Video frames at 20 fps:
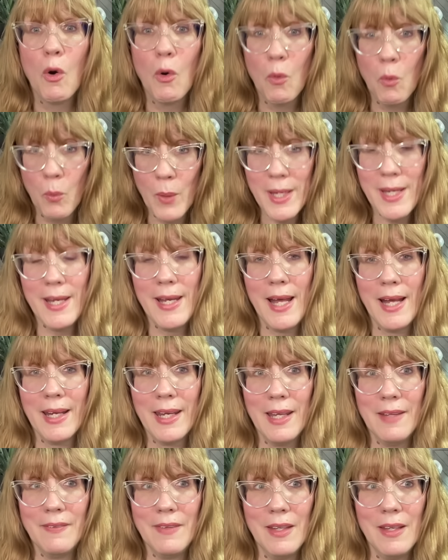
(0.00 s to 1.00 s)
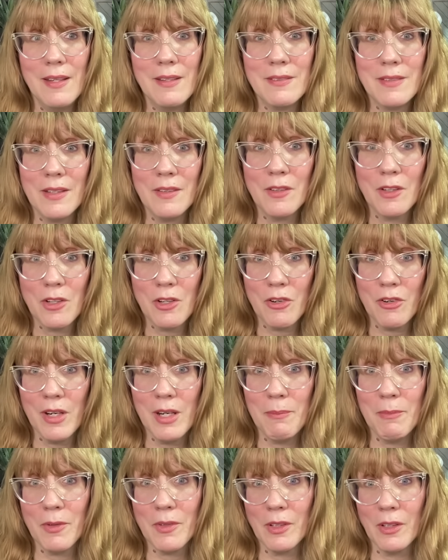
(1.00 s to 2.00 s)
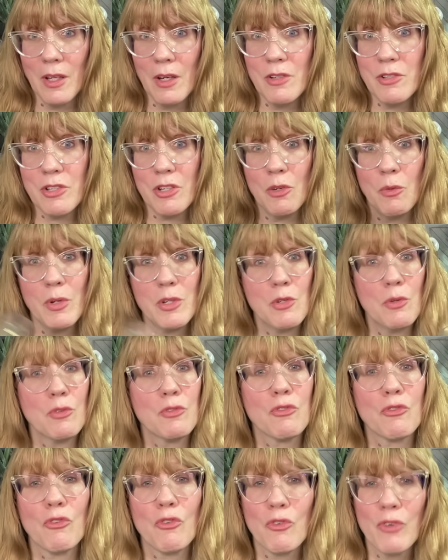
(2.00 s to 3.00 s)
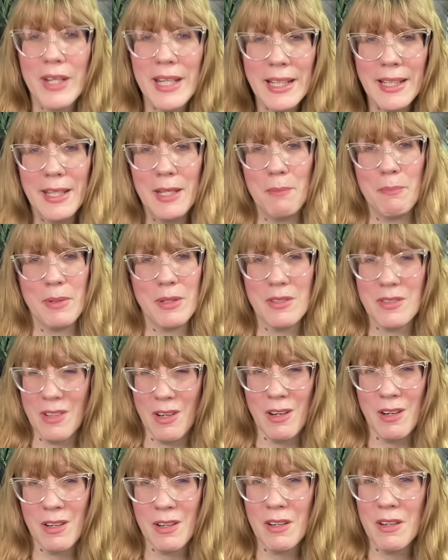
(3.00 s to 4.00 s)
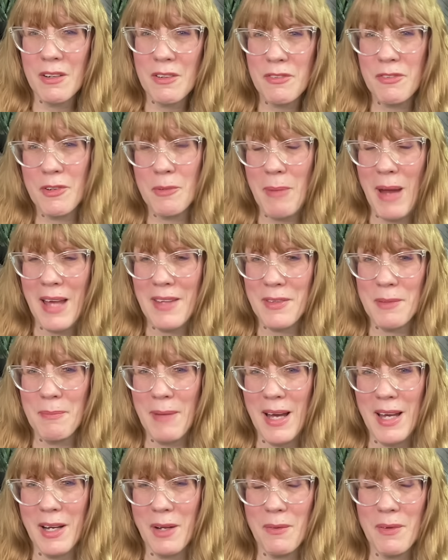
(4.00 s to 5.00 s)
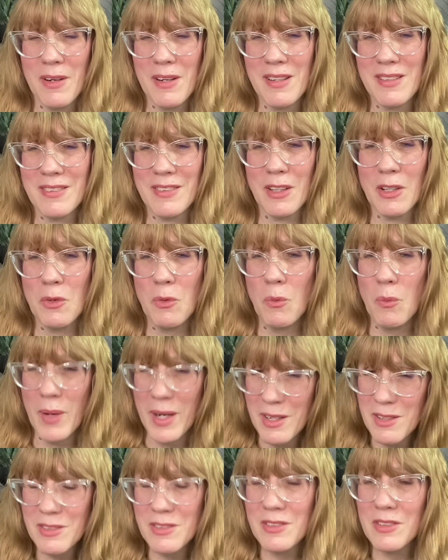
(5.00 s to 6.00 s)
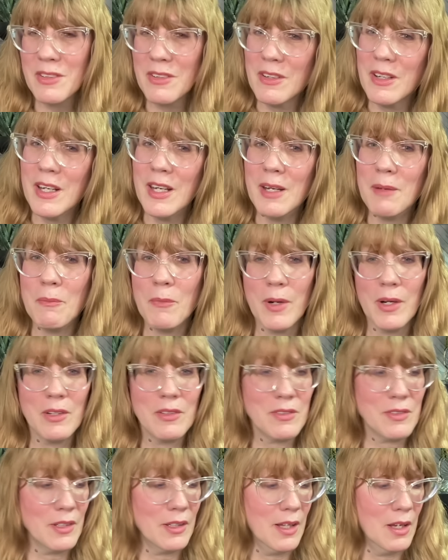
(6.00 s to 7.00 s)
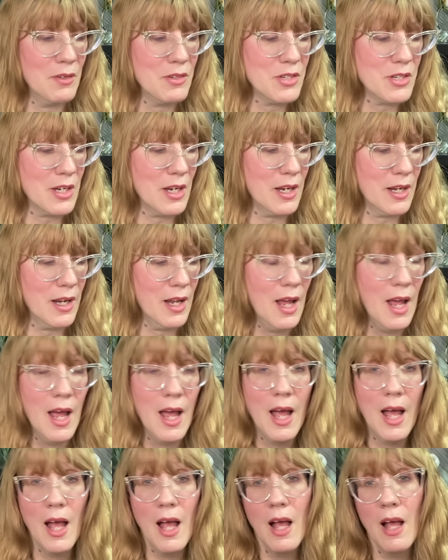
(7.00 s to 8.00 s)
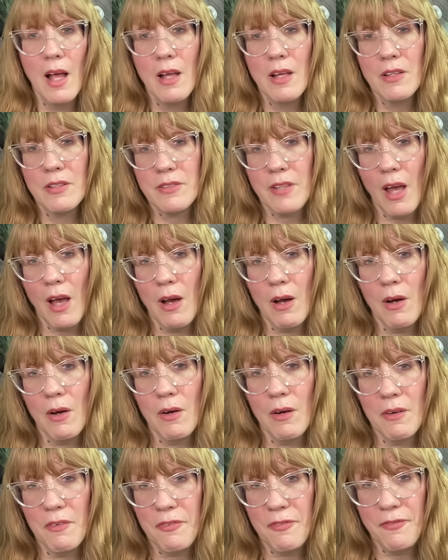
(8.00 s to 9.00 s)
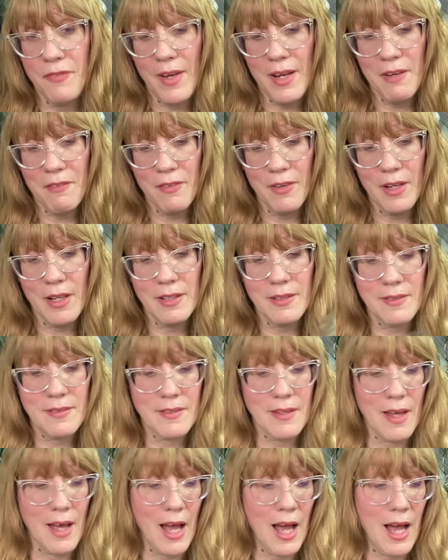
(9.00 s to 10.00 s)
we did not get these in the cream or the lotion, which was really bizarre for Bath and Body Works. Like, where's the cream? Where's the lotion? So favorites,